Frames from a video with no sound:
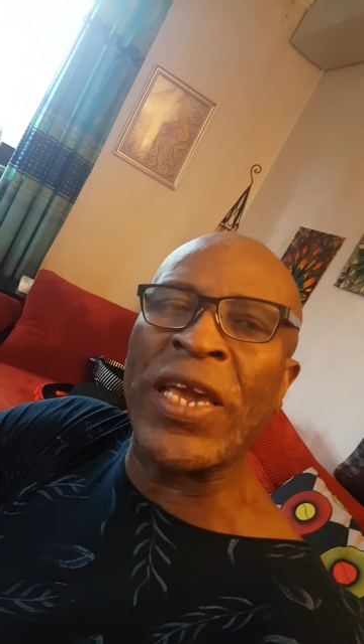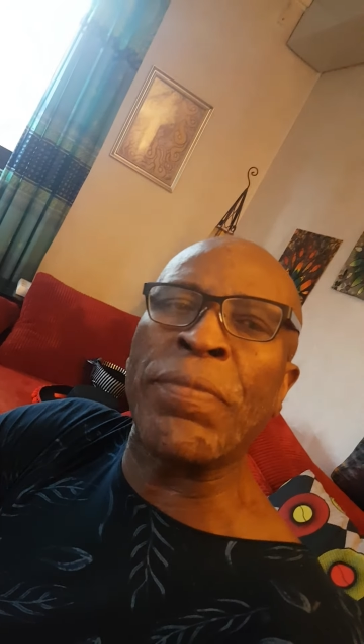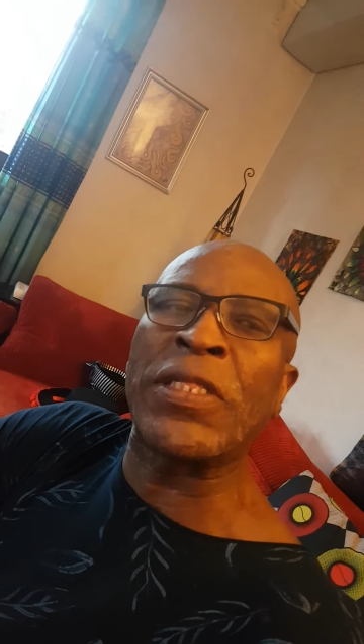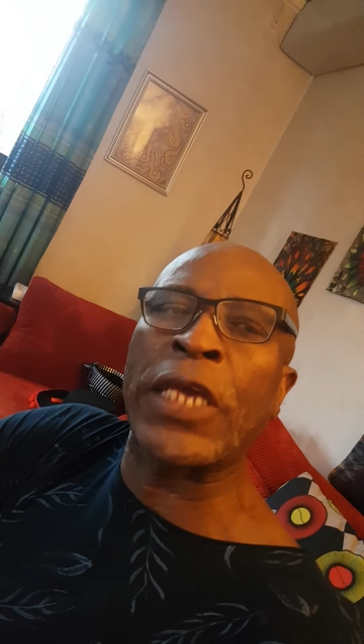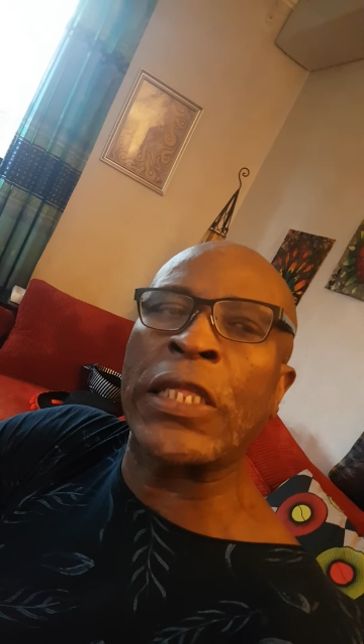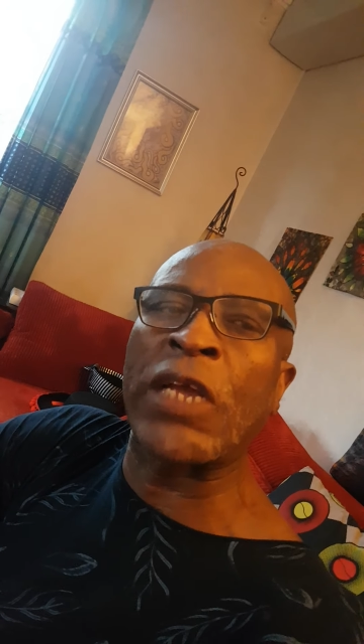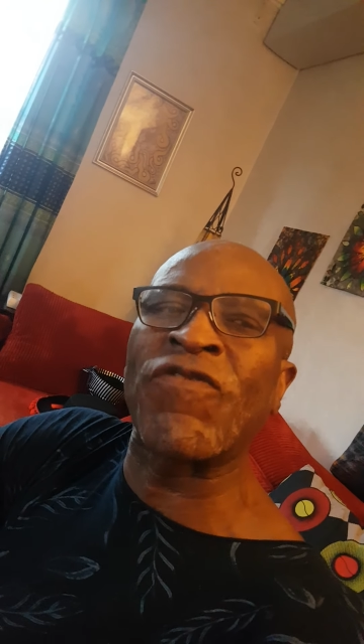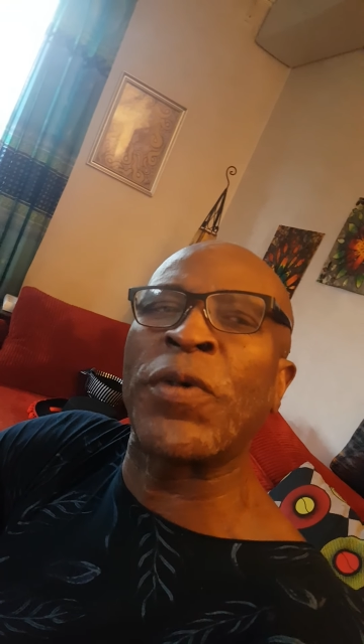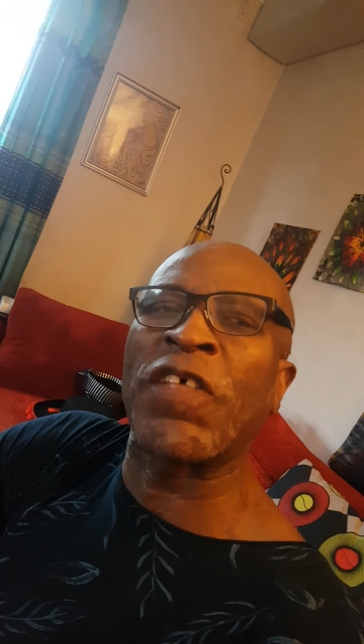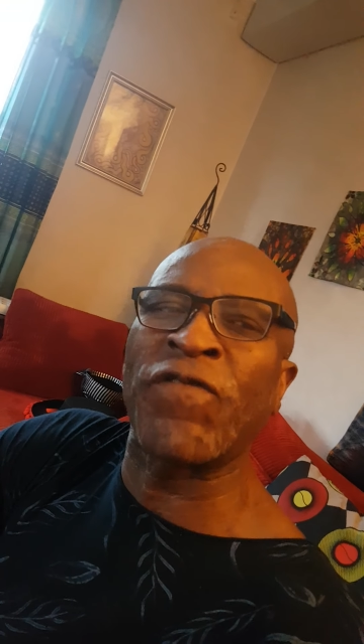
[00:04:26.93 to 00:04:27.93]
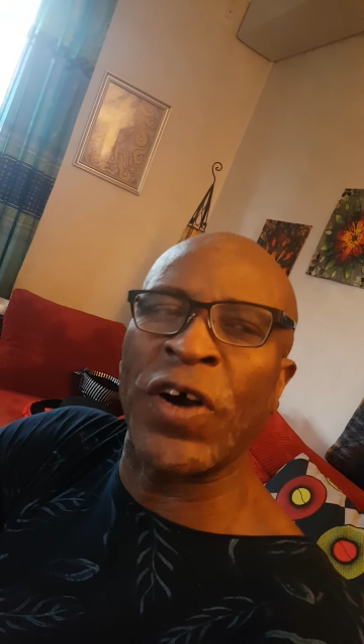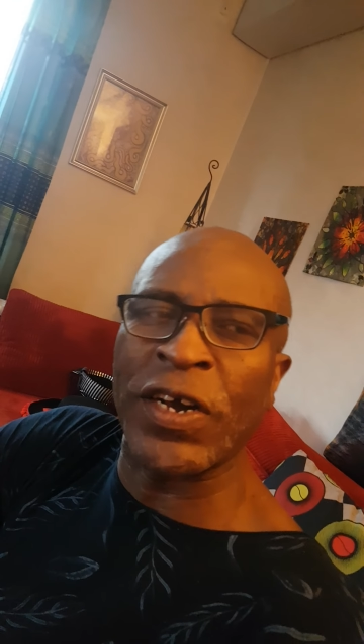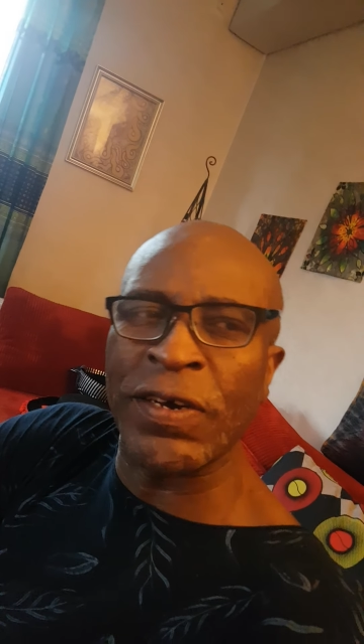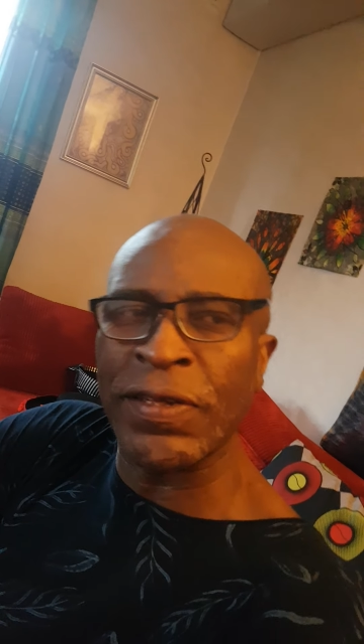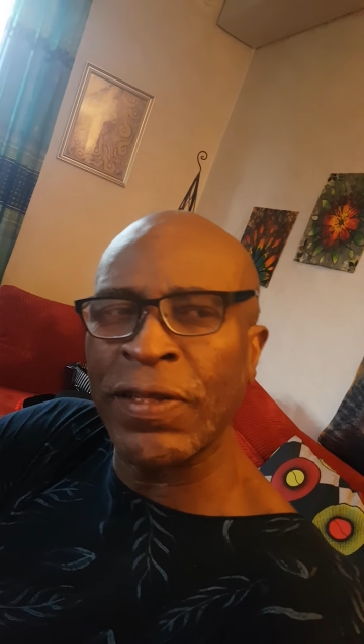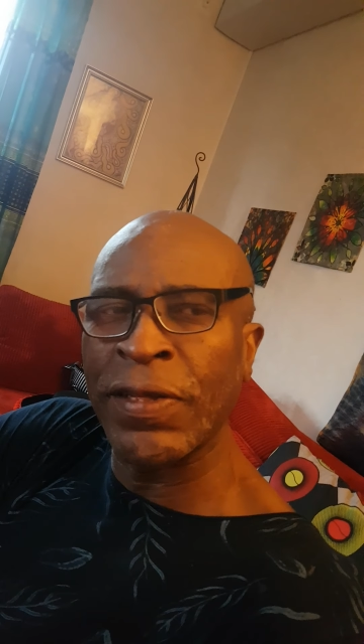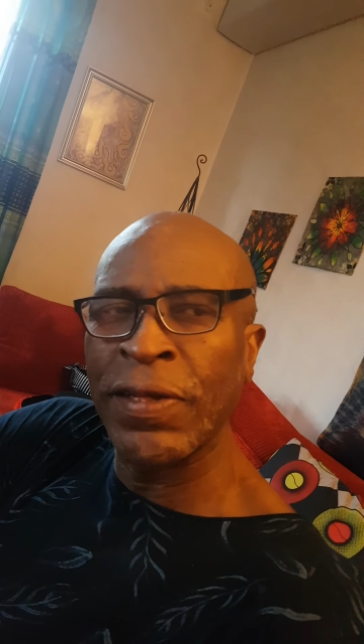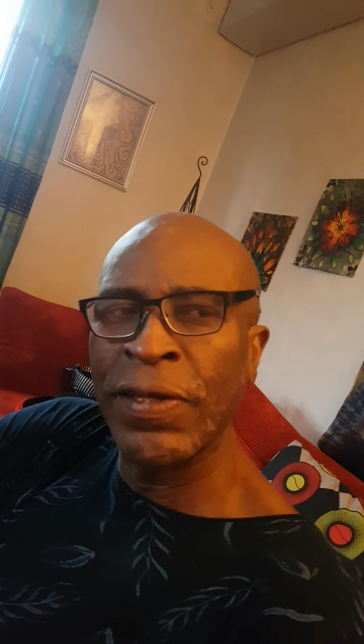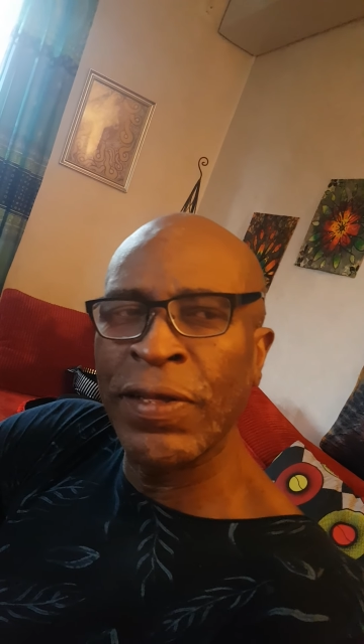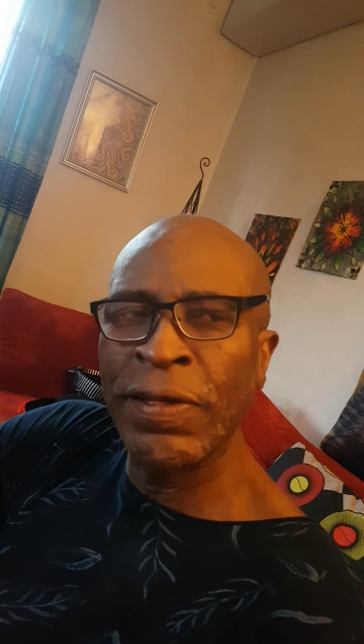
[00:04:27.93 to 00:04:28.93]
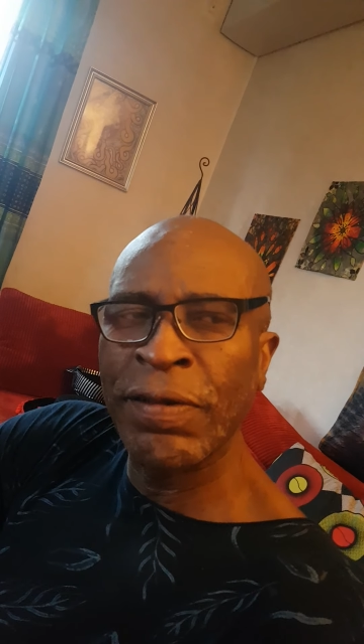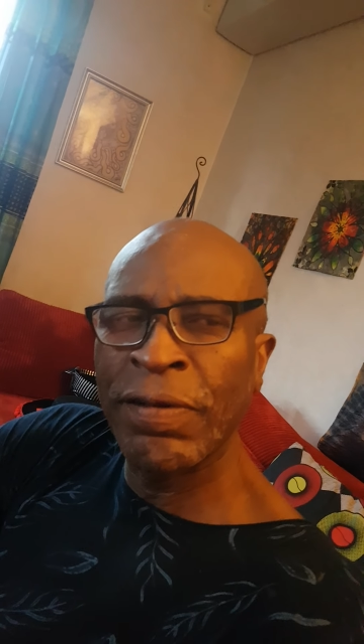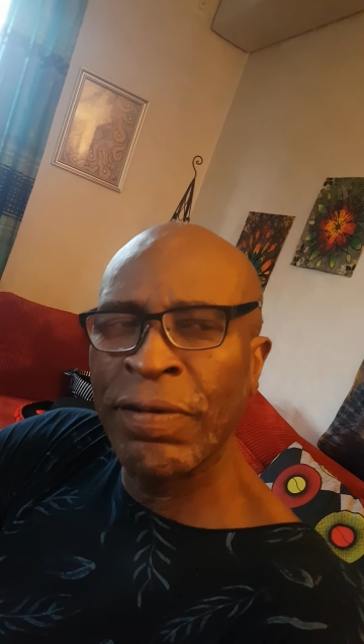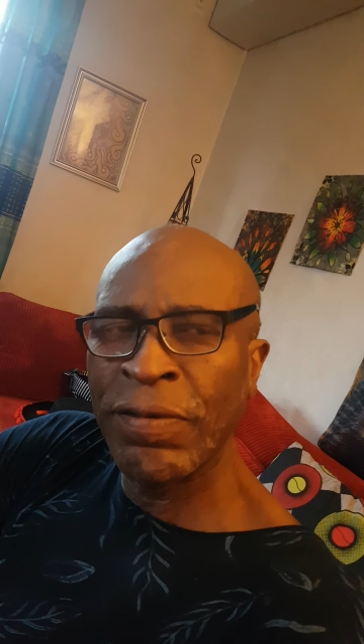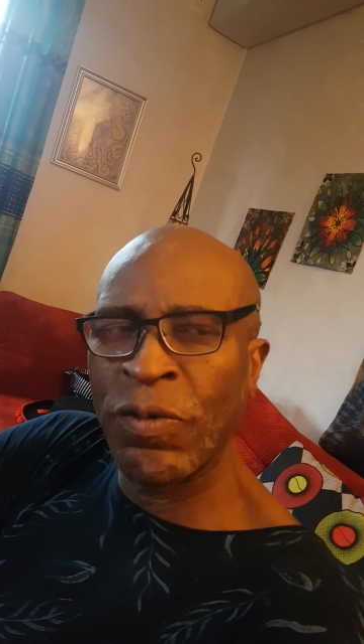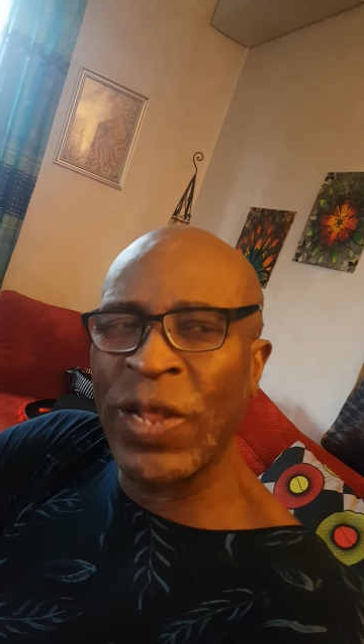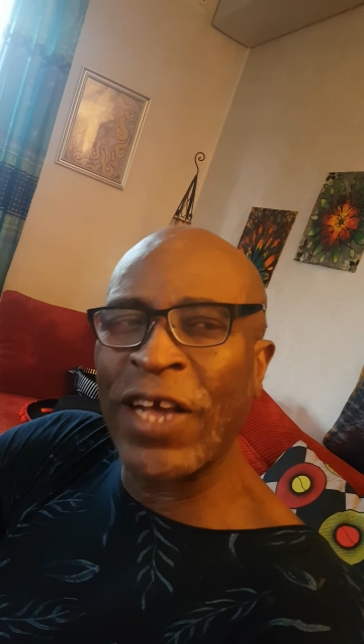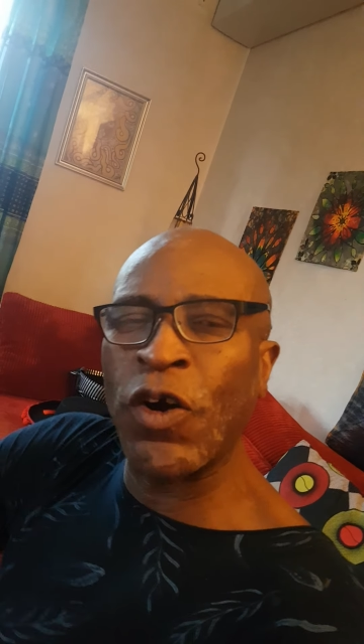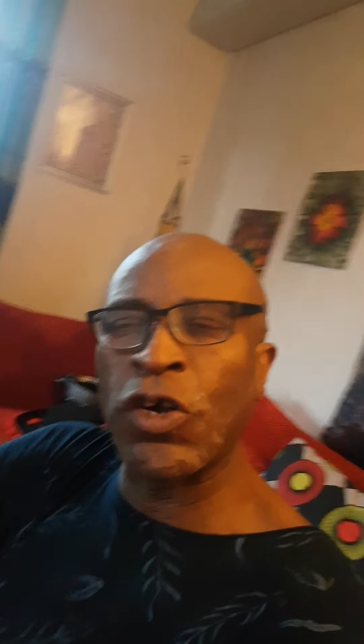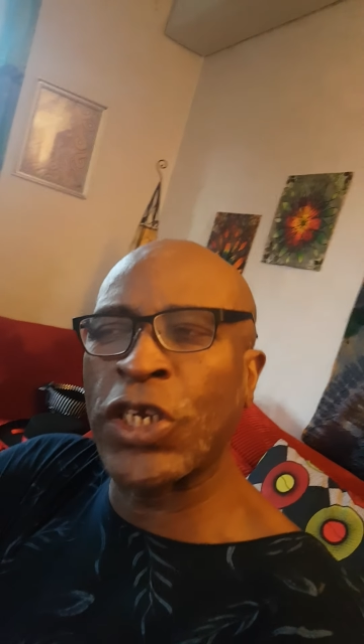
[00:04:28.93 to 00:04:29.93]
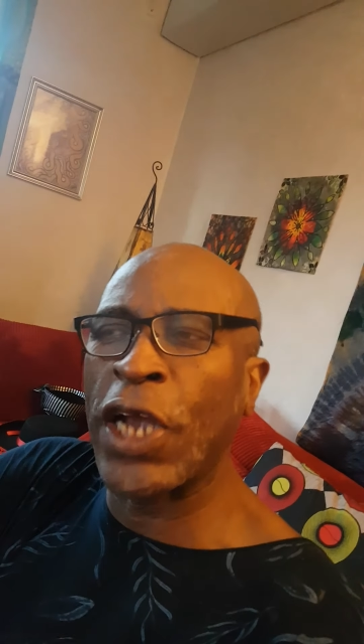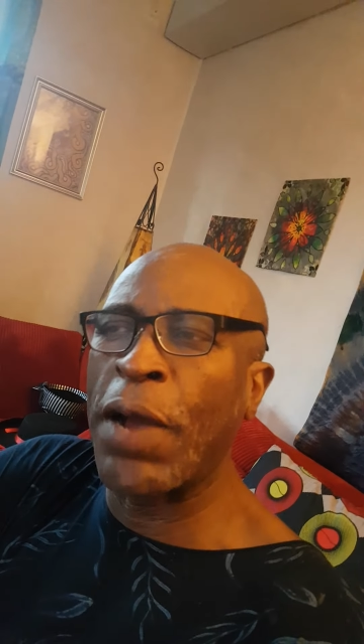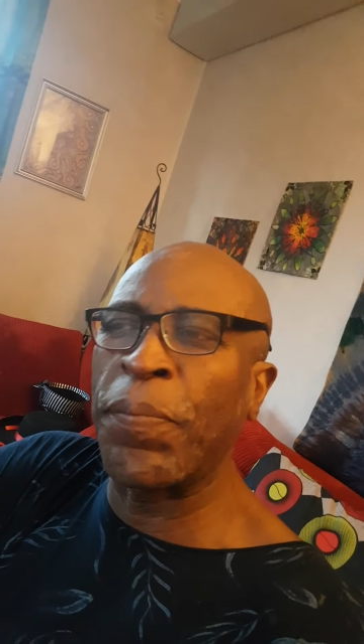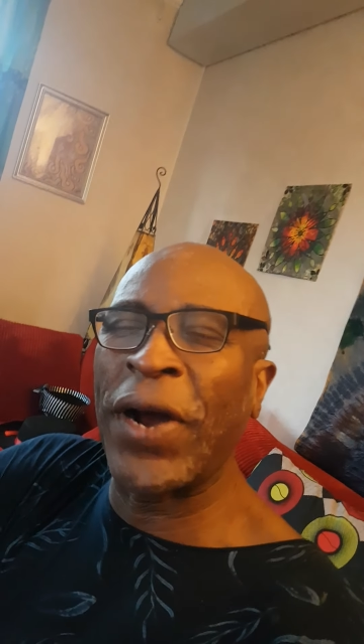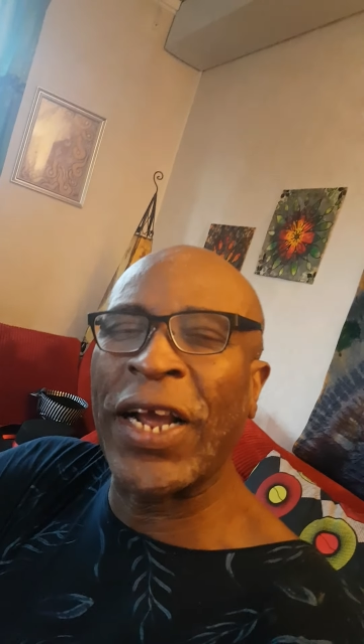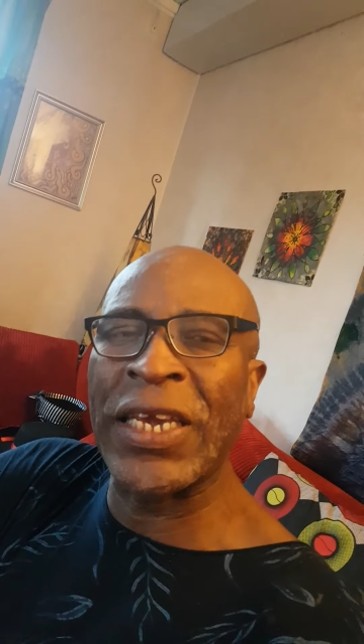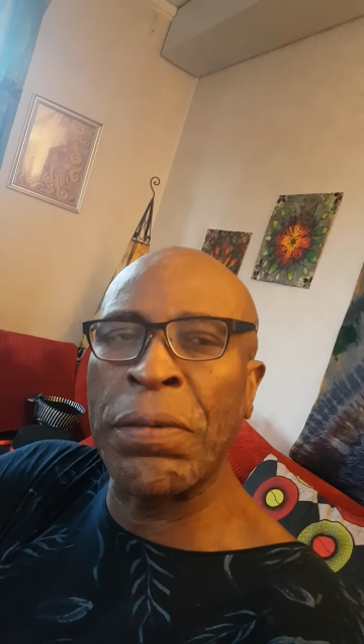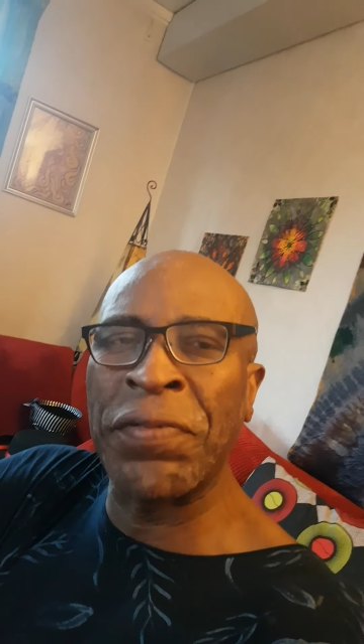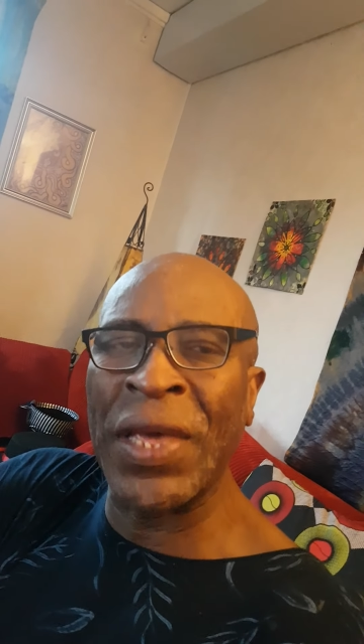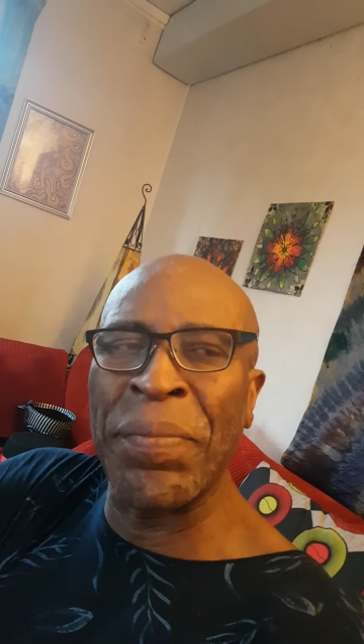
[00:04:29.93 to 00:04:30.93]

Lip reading: Imitate every motherfucker. It's like how Sean Paul keeps saying,